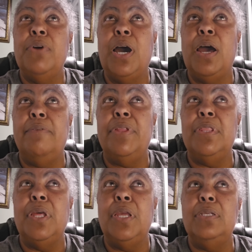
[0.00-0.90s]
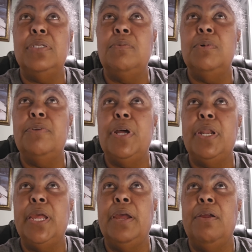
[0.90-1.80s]
I think, somewhere
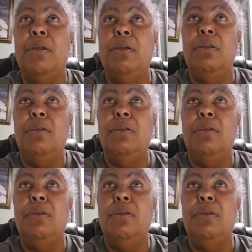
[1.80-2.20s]
around there,